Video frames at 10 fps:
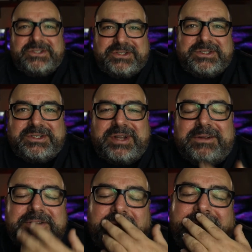
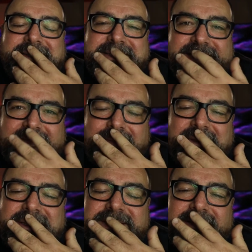told you about
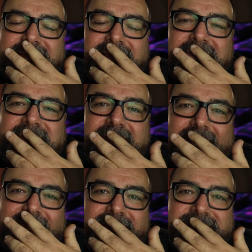schemas and that
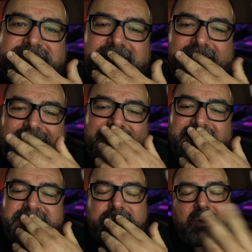these are
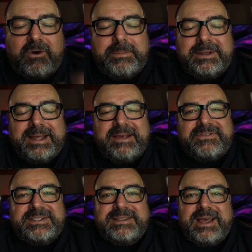these core
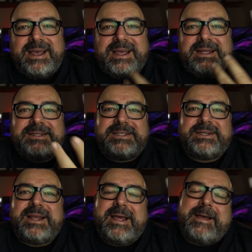beliefs that
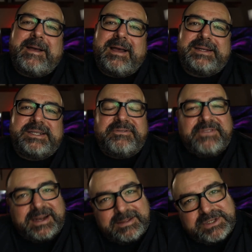are
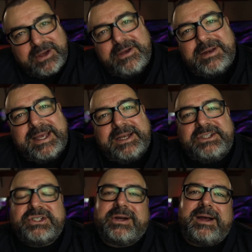developed early in
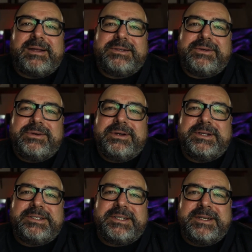
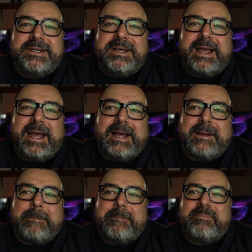childhood,
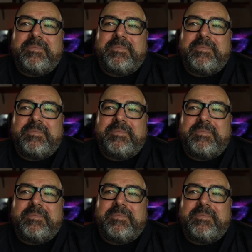and